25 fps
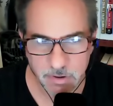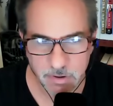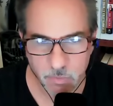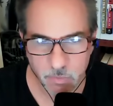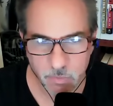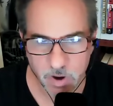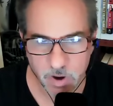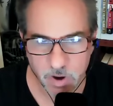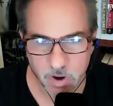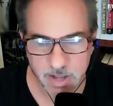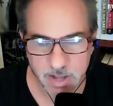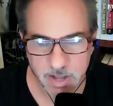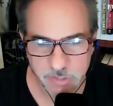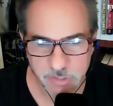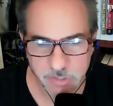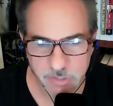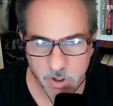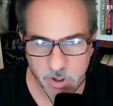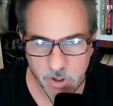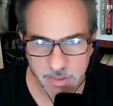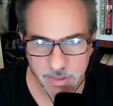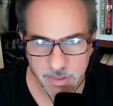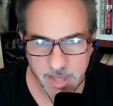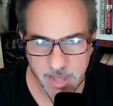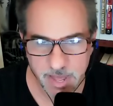Whereas
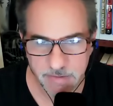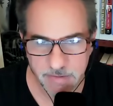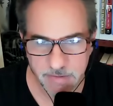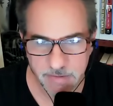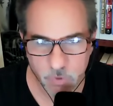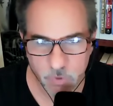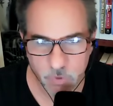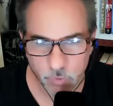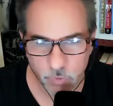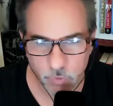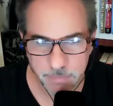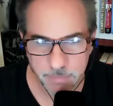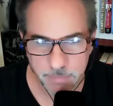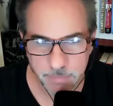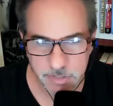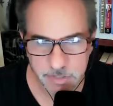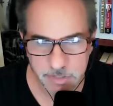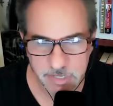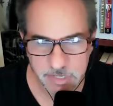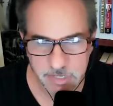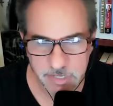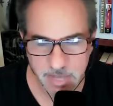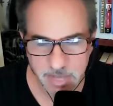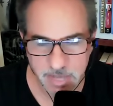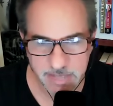all that old
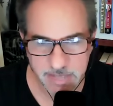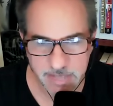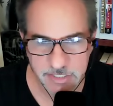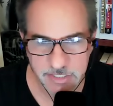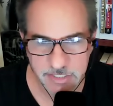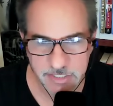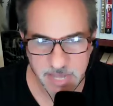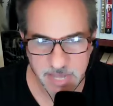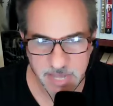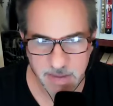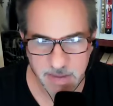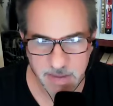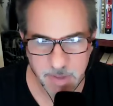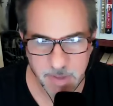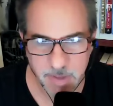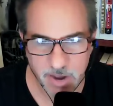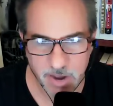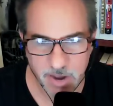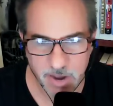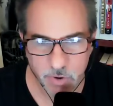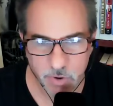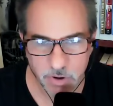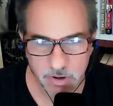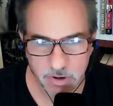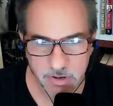music has staying
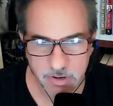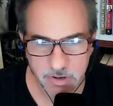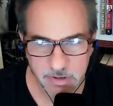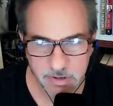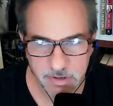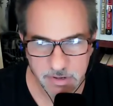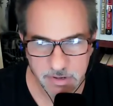power,